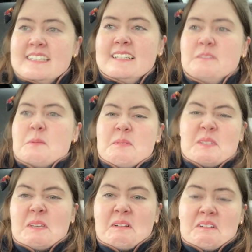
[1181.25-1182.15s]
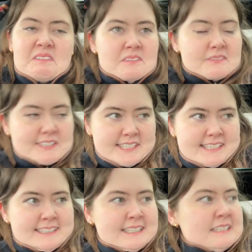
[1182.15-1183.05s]
I'm not busy enough, but
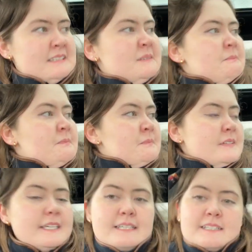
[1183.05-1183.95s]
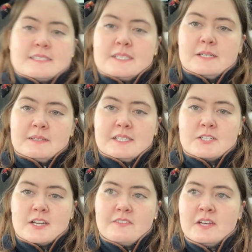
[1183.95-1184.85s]
yeah. Yeah, so I'm gonna
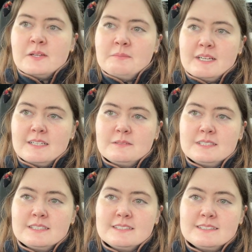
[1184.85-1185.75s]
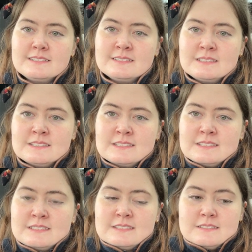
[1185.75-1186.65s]
drive home now and
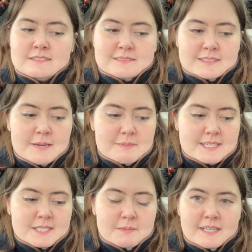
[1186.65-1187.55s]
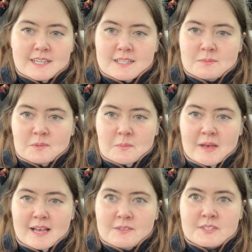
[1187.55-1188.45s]
get back to my nice warm
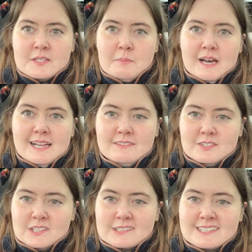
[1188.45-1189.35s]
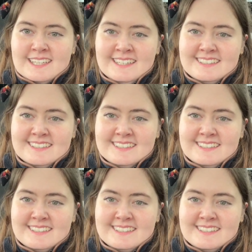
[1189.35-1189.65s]
house and a pile of dogs.